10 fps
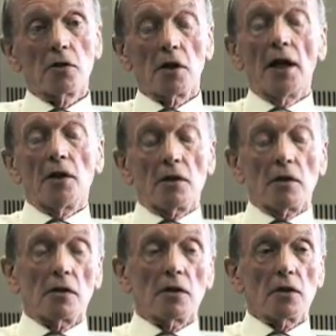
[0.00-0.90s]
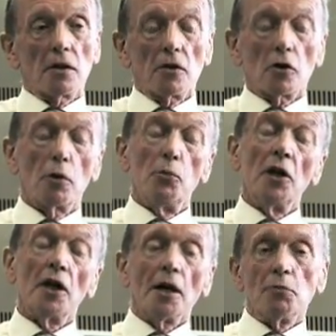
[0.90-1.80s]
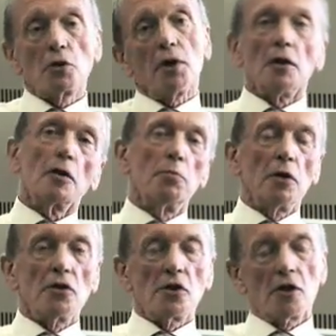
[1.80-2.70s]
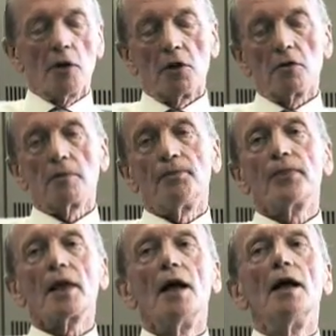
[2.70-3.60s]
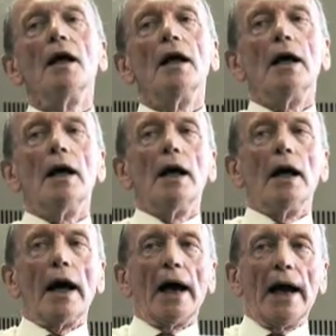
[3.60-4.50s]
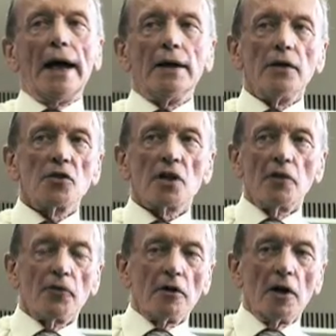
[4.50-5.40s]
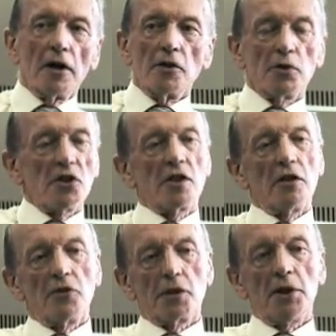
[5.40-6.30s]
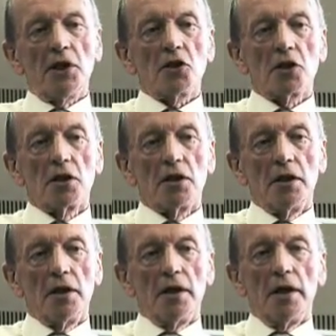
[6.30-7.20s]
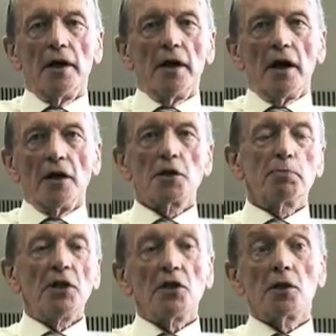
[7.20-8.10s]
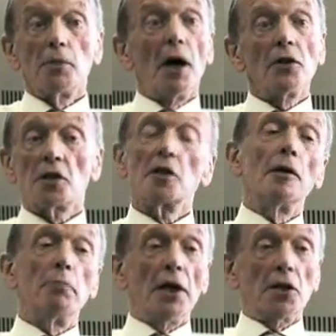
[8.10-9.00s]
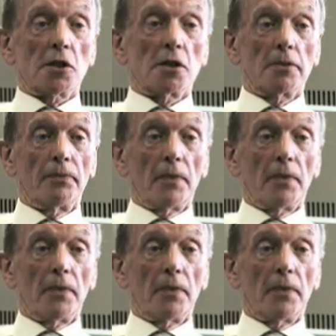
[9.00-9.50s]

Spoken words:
to communicate between computers and terminals. And telephone lines were designed for speech. And speech demands a time base.